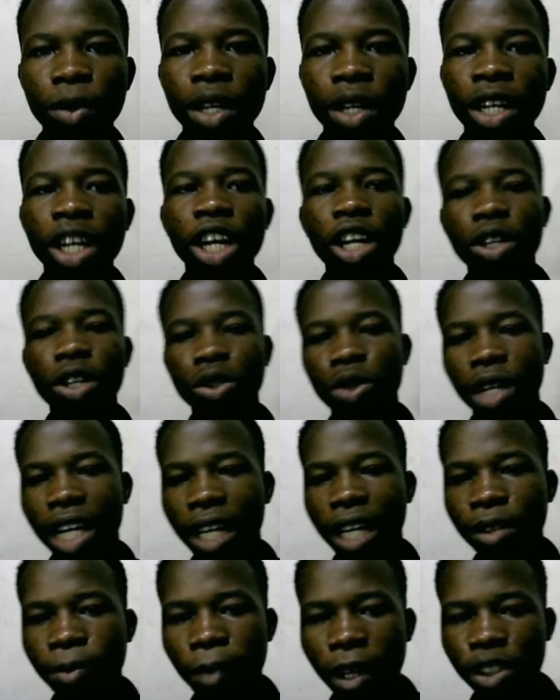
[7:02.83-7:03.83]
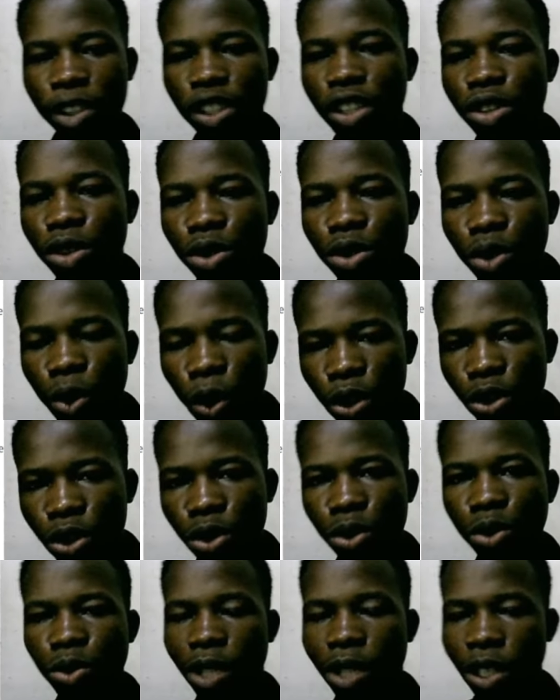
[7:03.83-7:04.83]
same way you can actually use
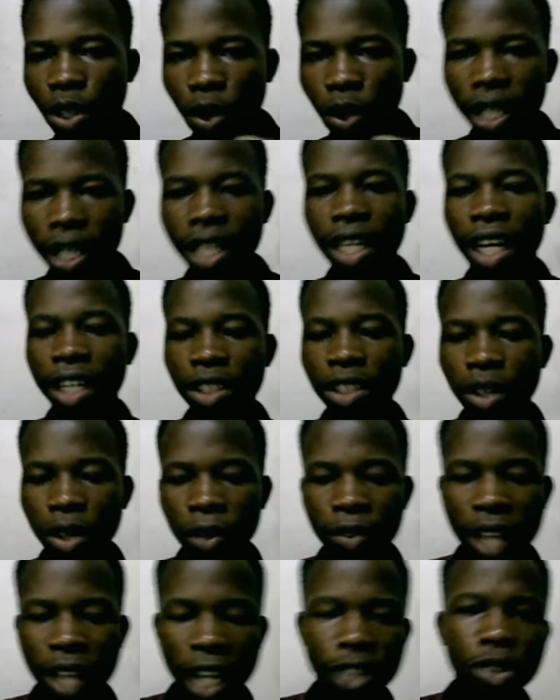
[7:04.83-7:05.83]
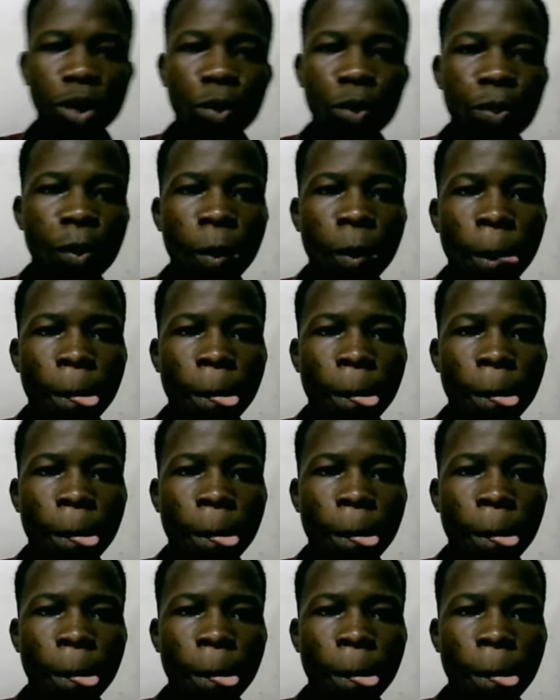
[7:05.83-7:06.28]
OneSuite when you log in and all of that. So